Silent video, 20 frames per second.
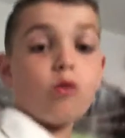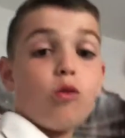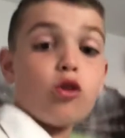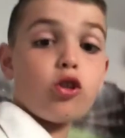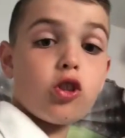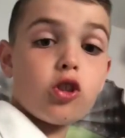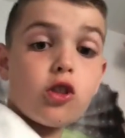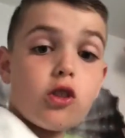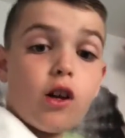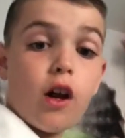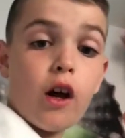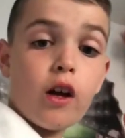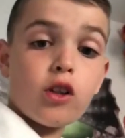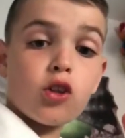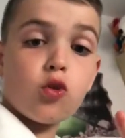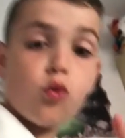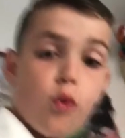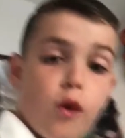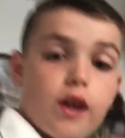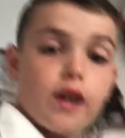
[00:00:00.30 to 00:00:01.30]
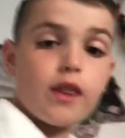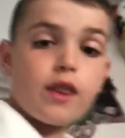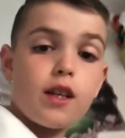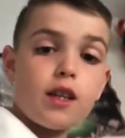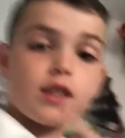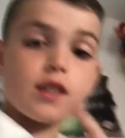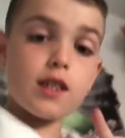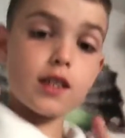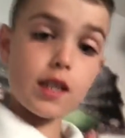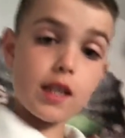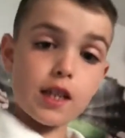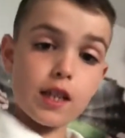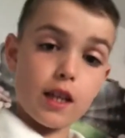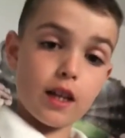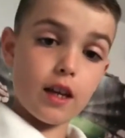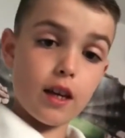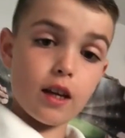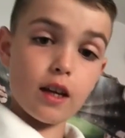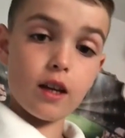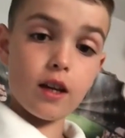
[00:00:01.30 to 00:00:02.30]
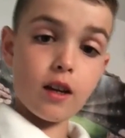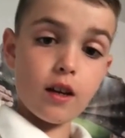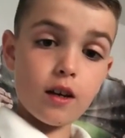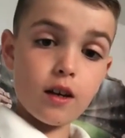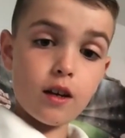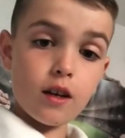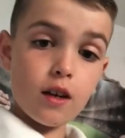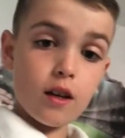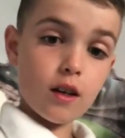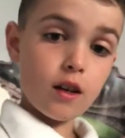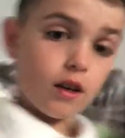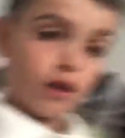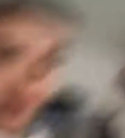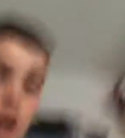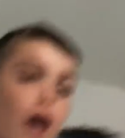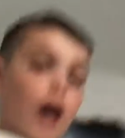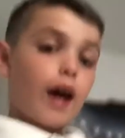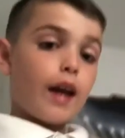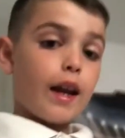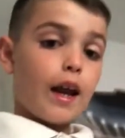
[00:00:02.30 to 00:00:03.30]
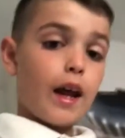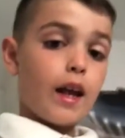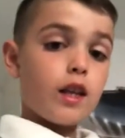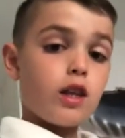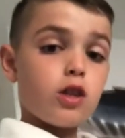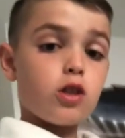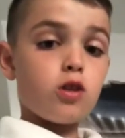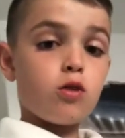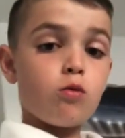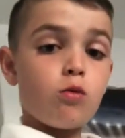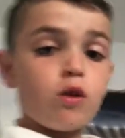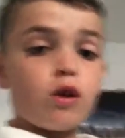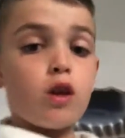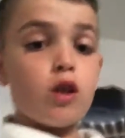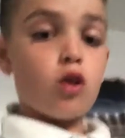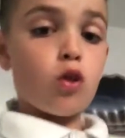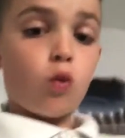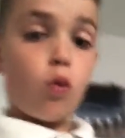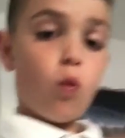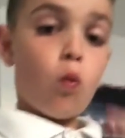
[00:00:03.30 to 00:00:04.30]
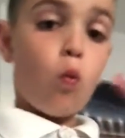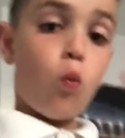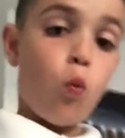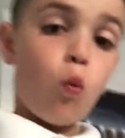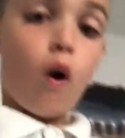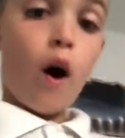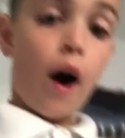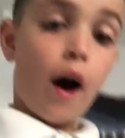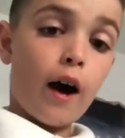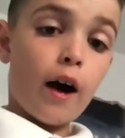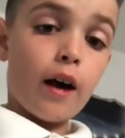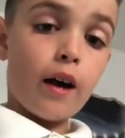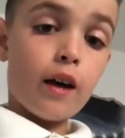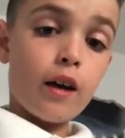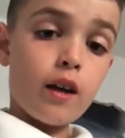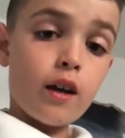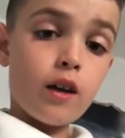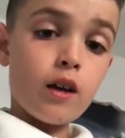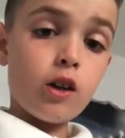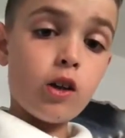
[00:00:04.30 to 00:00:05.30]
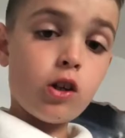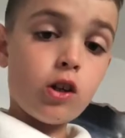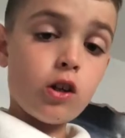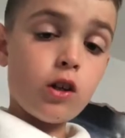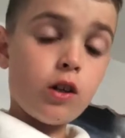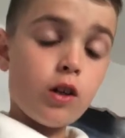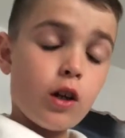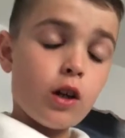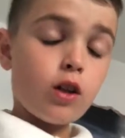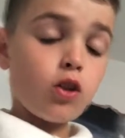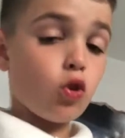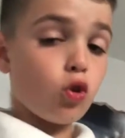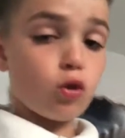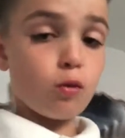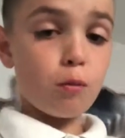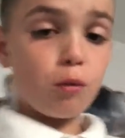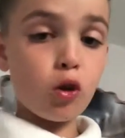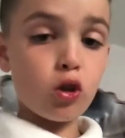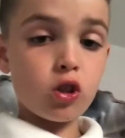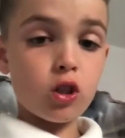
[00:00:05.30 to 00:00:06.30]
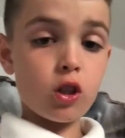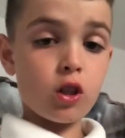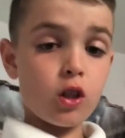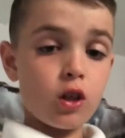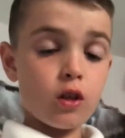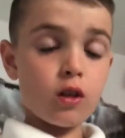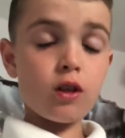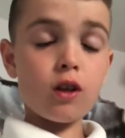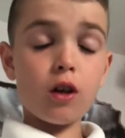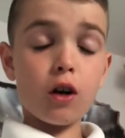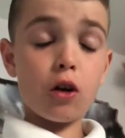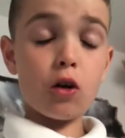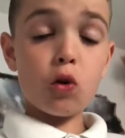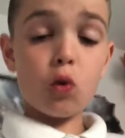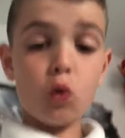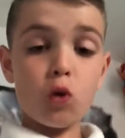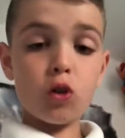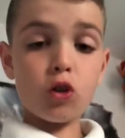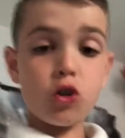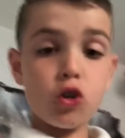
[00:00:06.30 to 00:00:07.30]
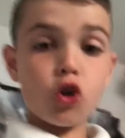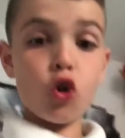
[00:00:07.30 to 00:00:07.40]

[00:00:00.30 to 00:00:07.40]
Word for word: what starts with T and ends with Y. Those birds that are called